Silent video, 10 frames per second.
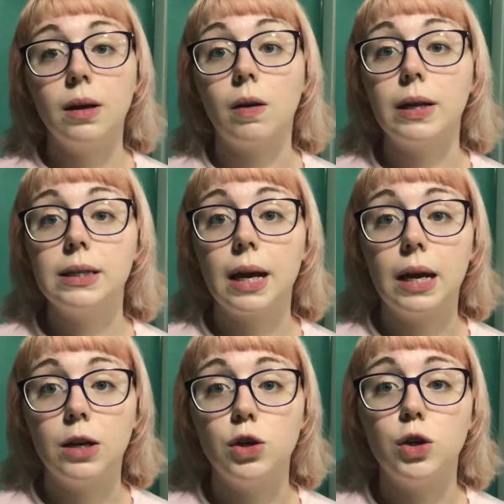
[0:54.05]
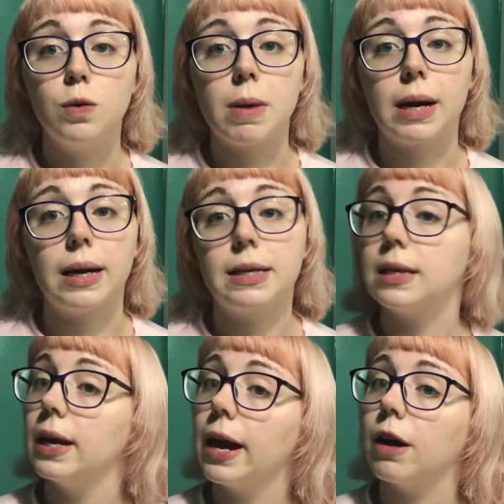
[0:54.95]
Now let's get into my
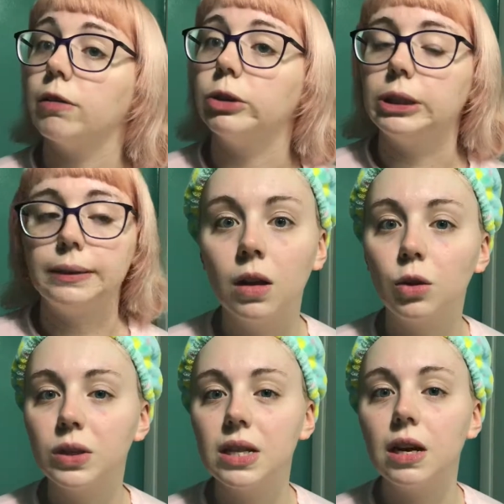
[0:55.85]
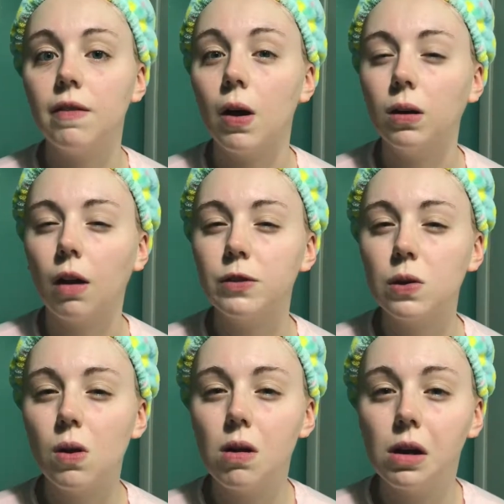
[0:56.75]
skincare routine. The reason that I've held off so
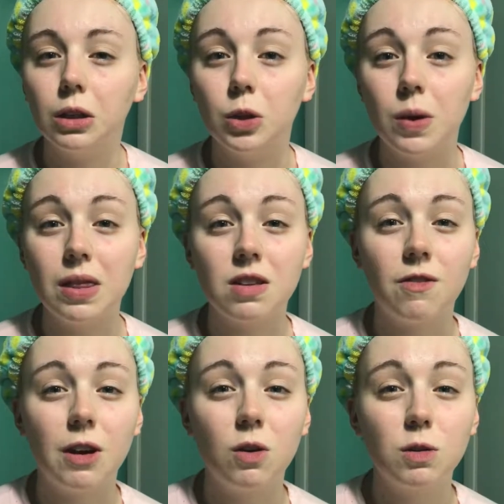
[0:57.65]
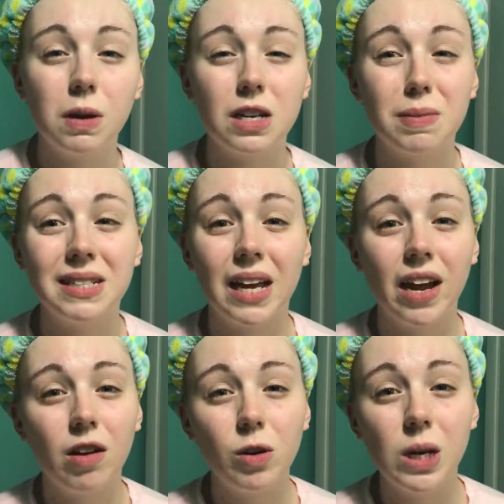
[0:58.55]
long on doing this video is because my
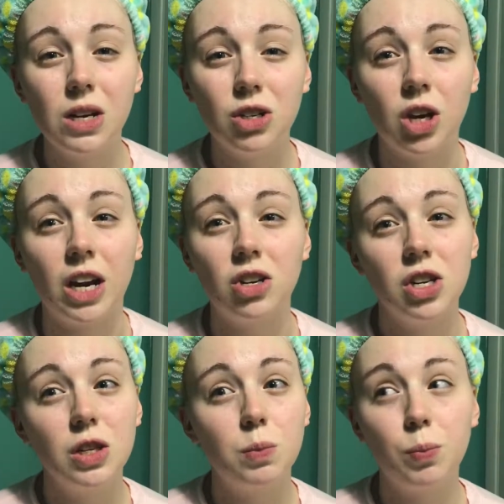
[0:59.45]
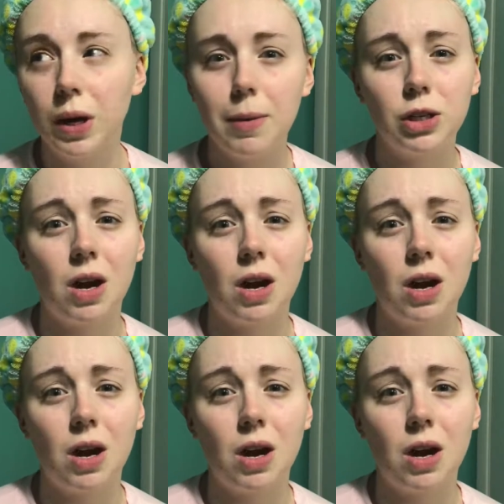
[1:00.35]
skincare routine changes pretty much